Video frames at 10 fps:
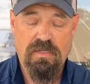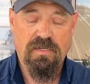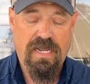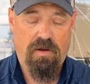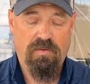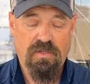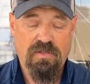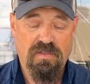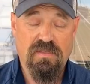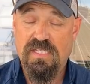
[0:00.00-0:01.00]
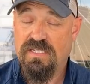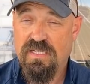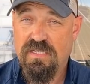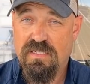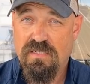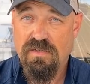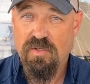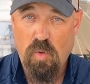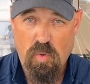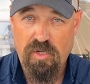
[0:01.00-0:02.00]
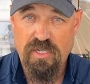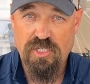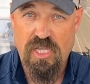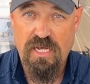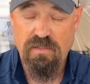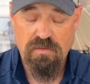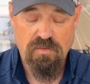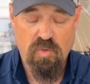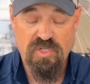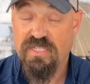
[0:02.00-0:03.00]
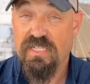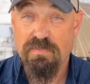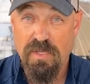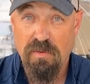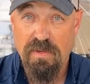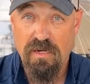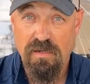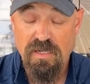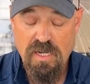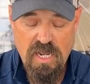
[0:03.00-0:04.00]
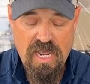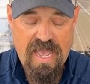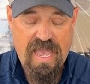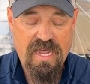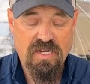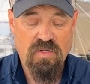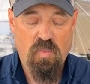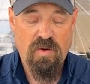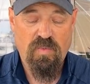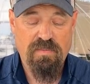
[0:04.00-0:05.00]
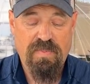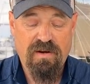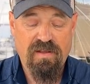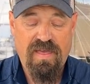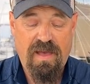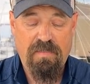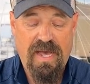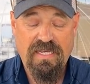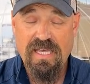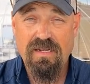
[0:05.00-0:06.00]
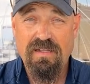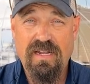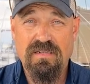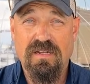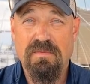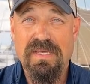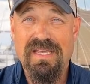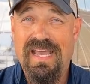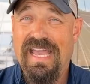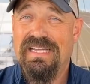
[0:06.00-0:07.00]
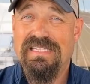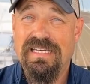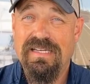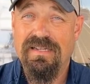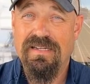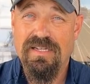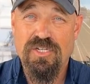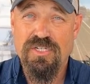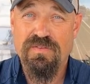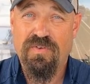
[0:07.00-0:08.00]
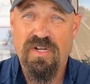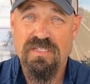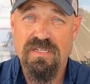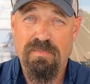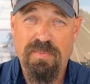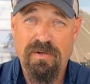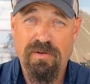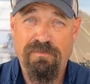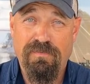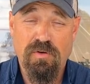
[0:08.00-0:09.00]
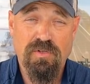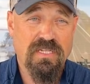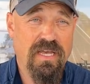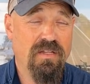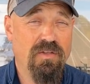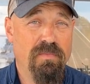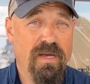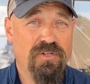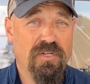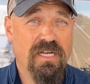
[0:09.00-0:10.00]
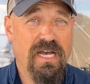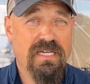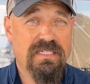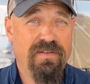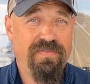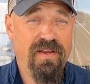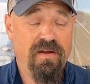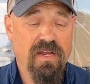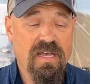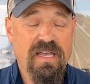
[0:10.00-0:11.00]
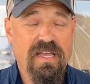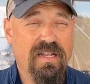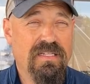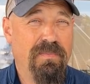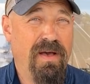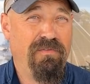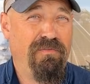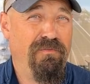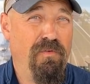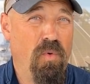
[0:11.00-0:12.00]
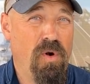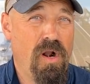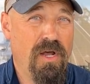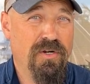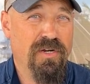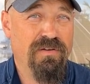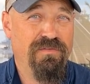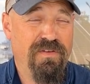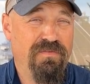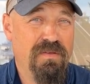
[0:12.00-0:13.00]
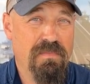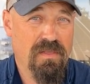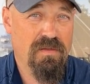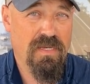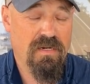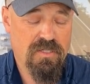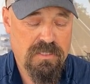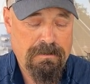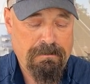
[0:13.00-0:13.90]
Now, this is 1/4 inch line or 6 millimeter, and when we bury that back in, that is going to be 18 inches for us imperial folks, and you metric guys out there, it is about 450 millimeters.